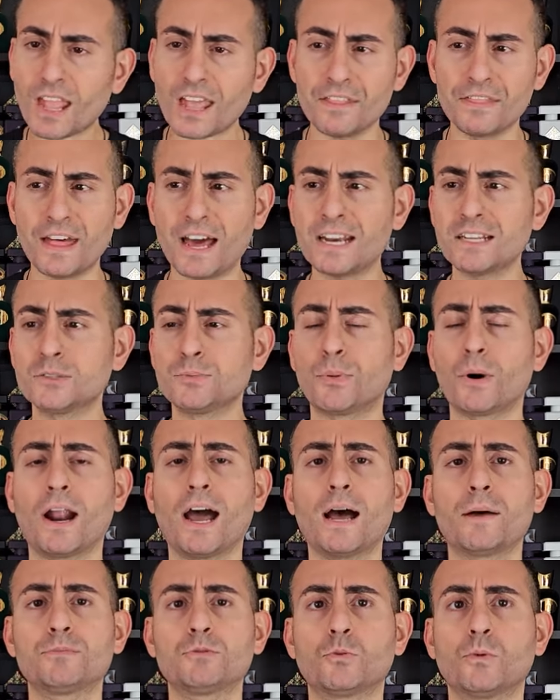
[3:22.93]
That is
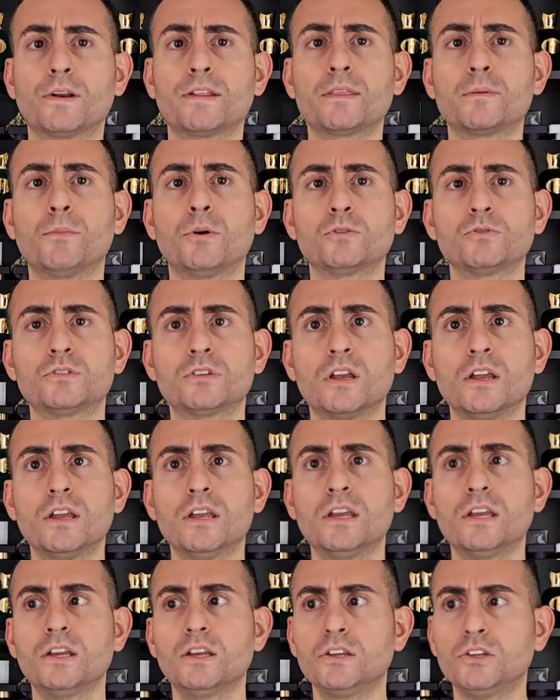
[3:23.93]
perhaps one of the most
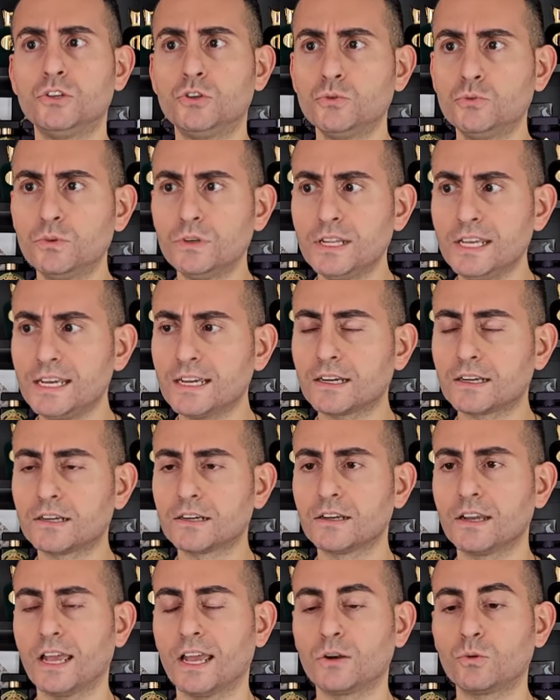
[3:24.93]
unique
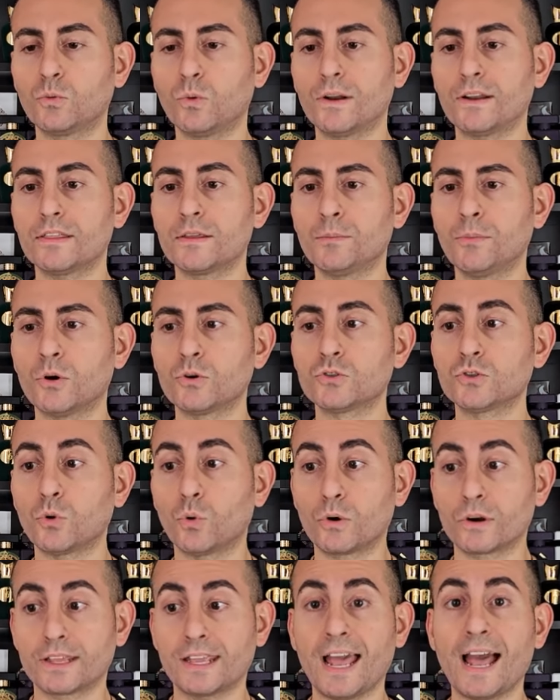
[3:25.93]
and one of the most
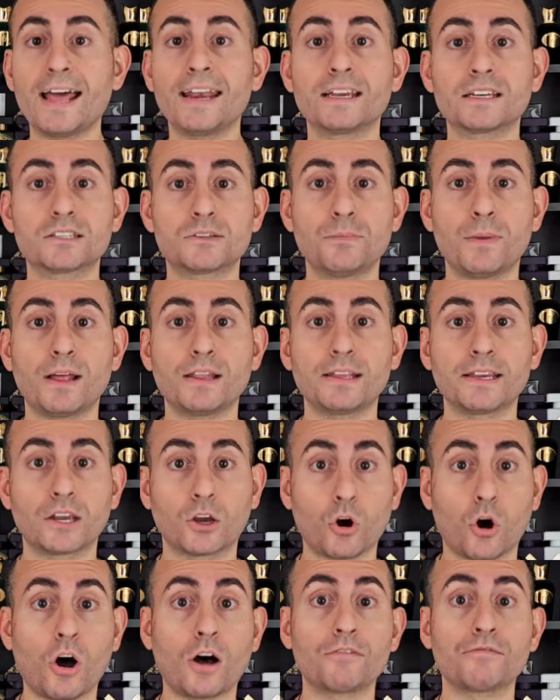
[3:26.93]
organic smelling
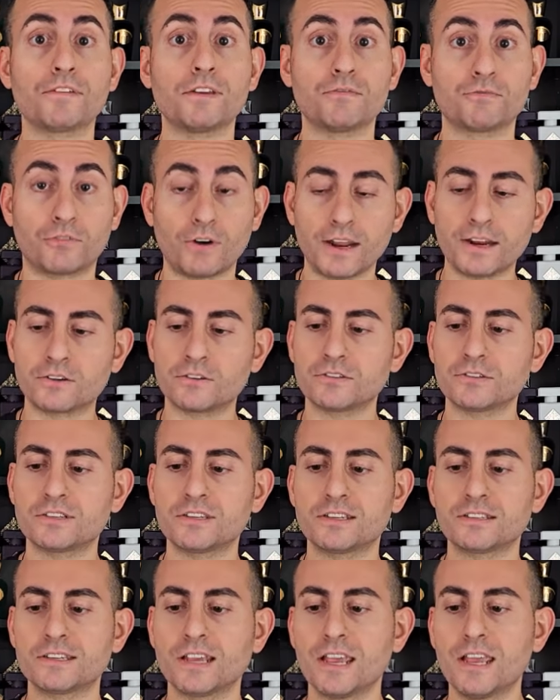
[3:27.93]
coffee
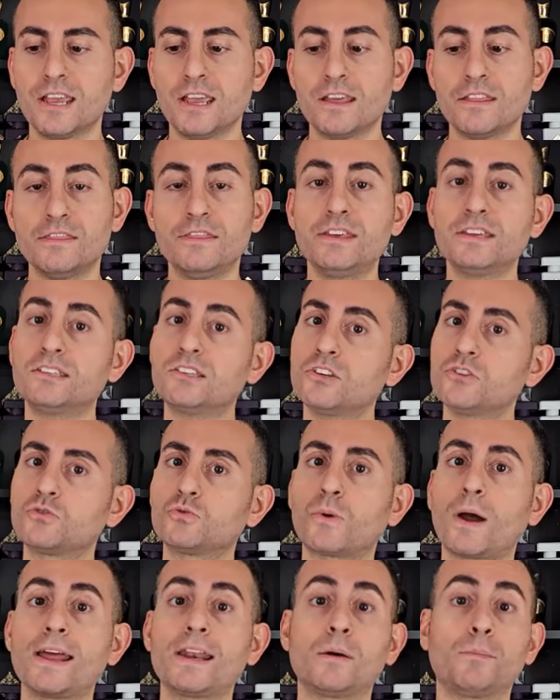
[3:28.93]
fragrances. This is
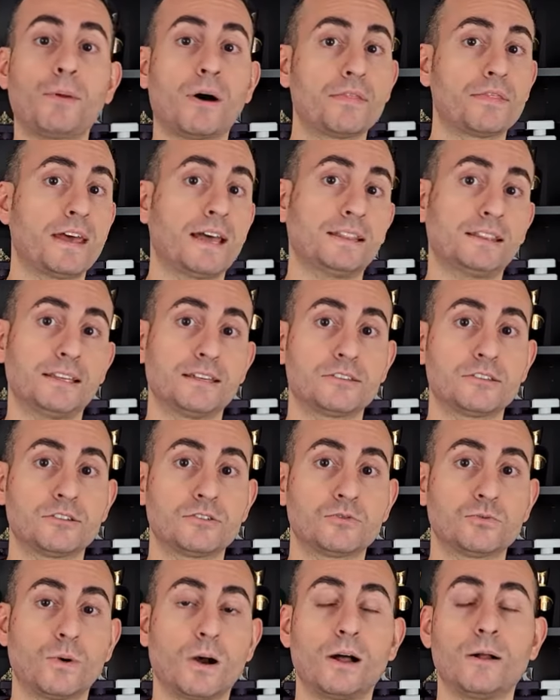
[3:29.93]
right up on that list
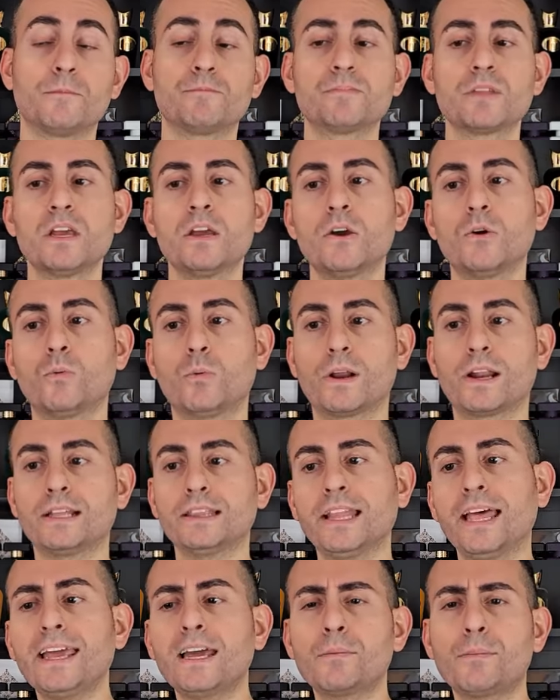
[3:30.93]
as well. What I
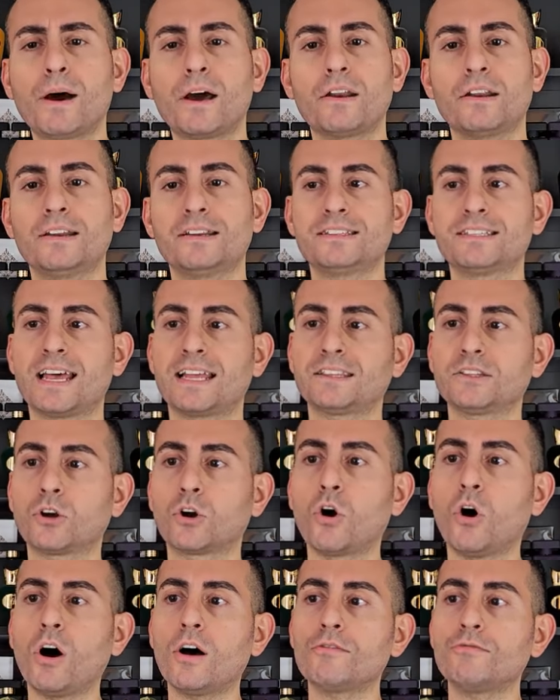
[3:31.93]
like about it is that the
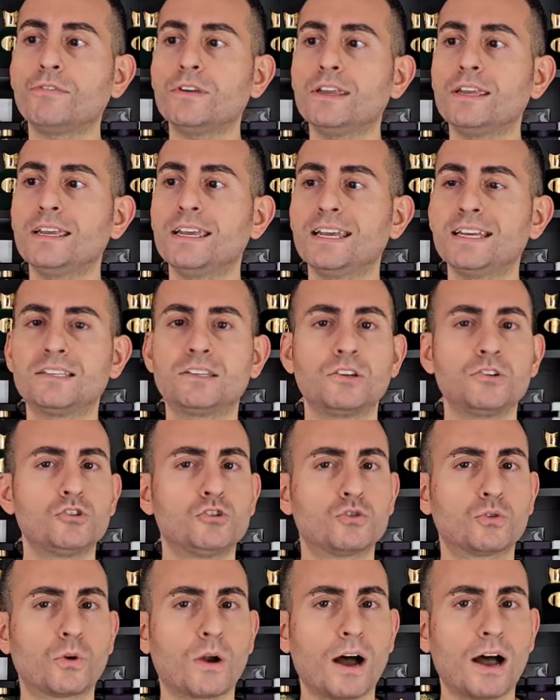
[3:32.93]
coffee isn't
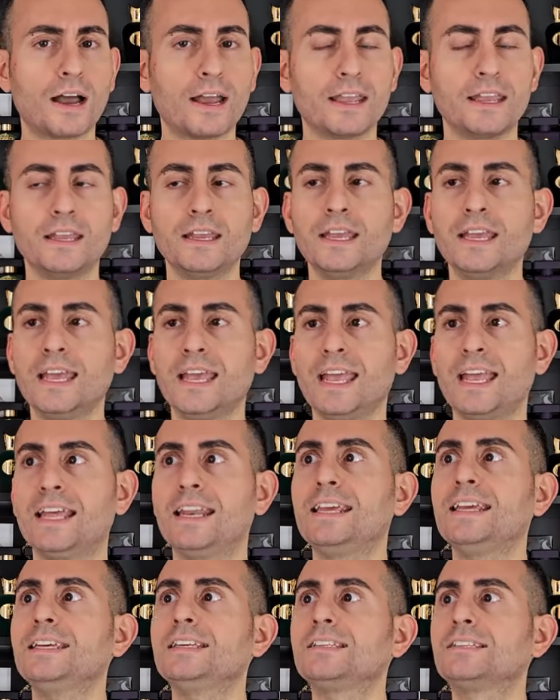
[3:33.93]
dry. It
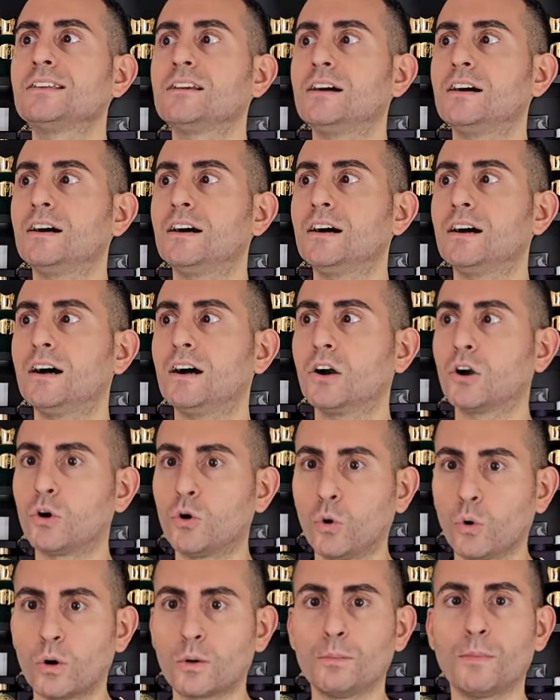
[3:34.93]
is a
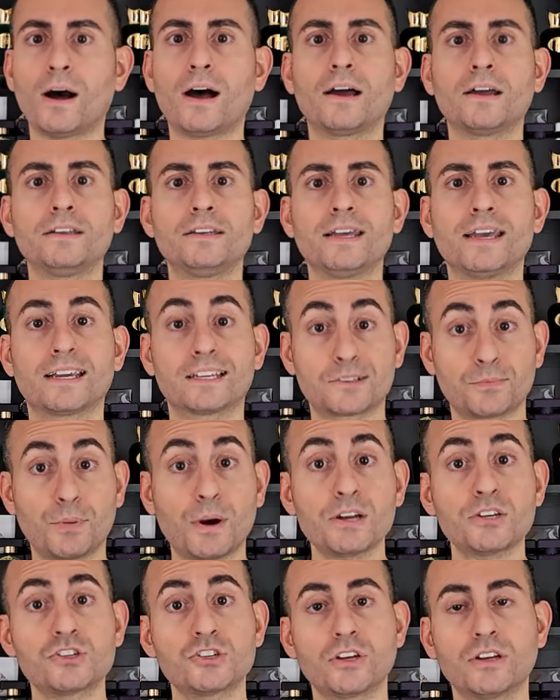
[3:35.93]
gourmand
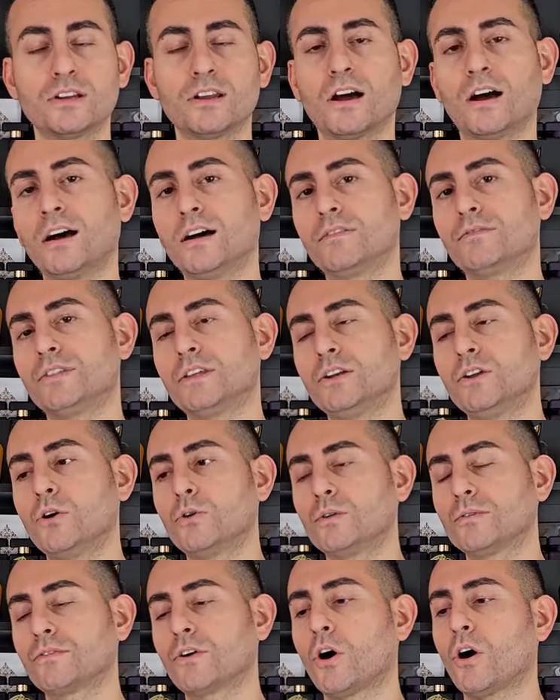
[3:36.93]
expression of the
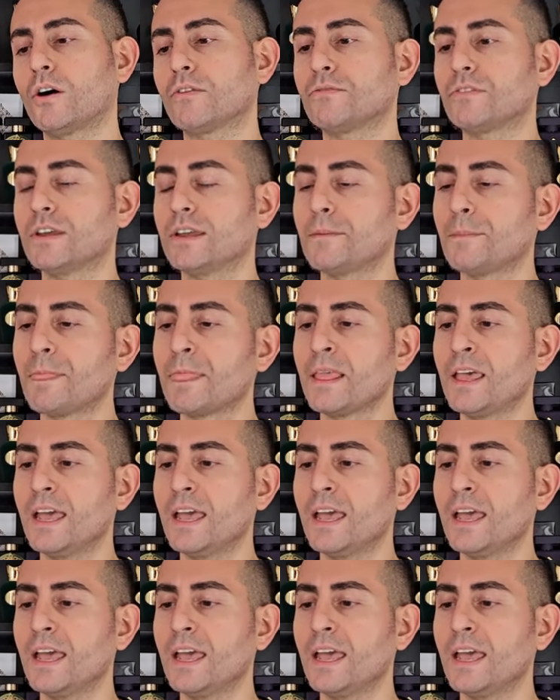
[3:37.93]
note of coffee.